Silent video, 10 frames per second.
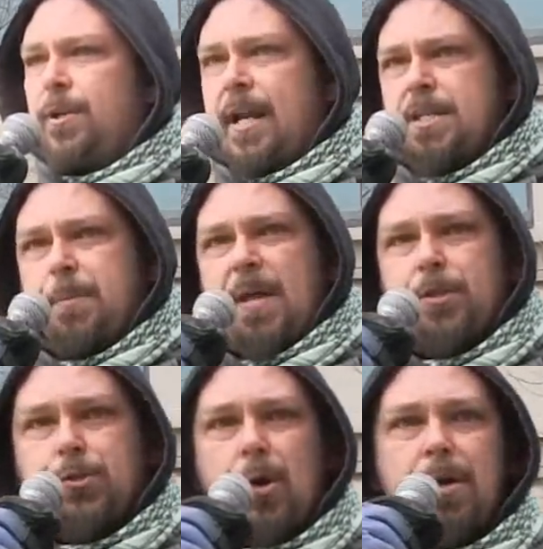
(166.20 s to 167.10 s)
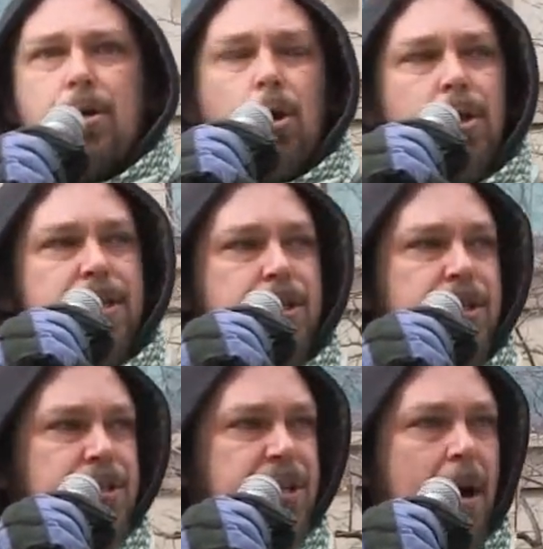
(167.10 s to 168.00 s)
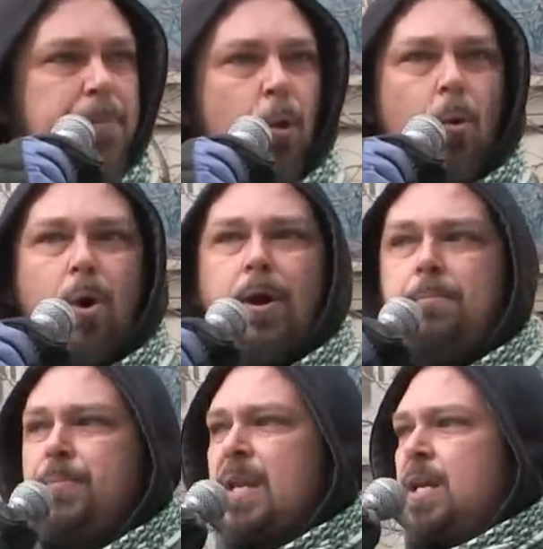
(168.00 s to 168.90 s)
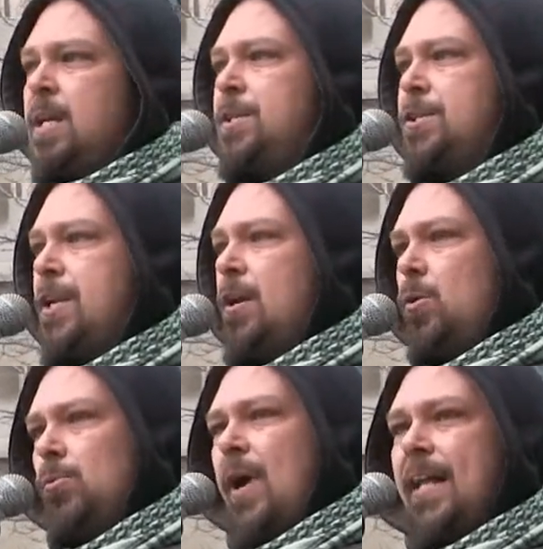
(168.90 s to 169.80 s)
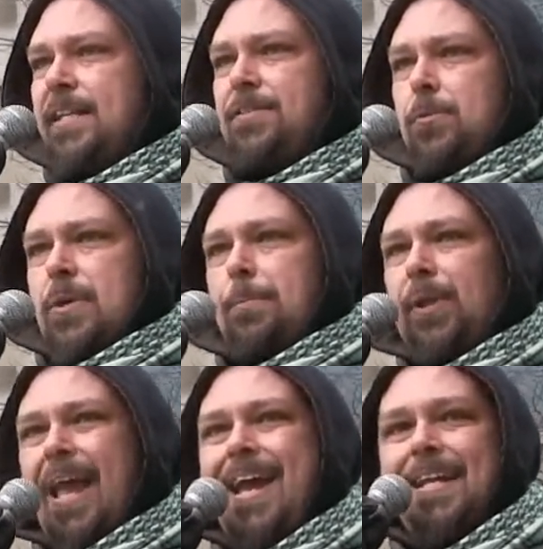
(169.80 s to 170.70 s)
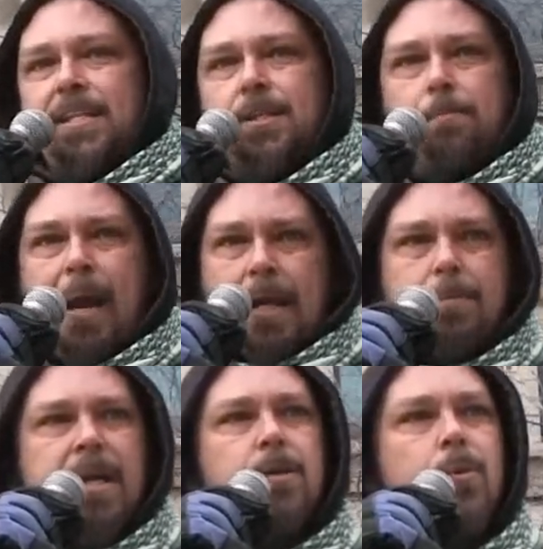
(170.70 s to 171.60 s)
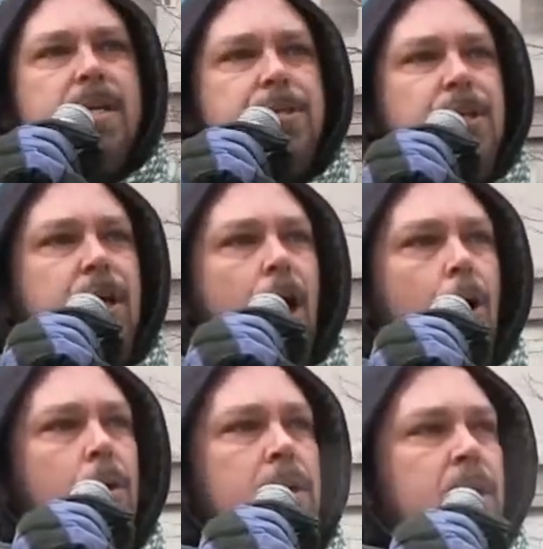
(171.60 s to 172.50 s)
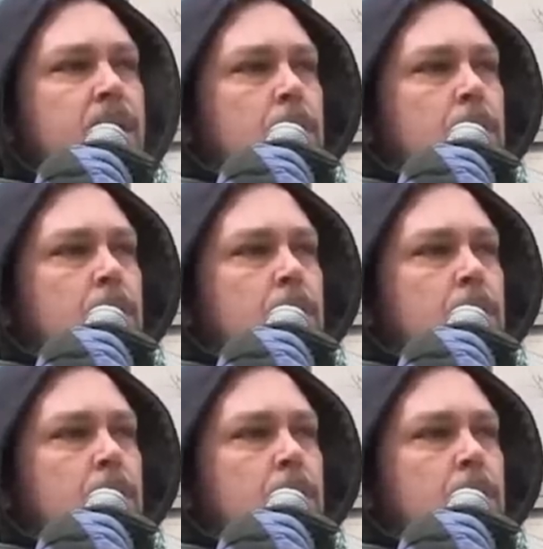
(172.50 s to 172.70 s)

and organized by the Toronto Coalition to Stop the War. It's a rally that we planned many, many weeks ago.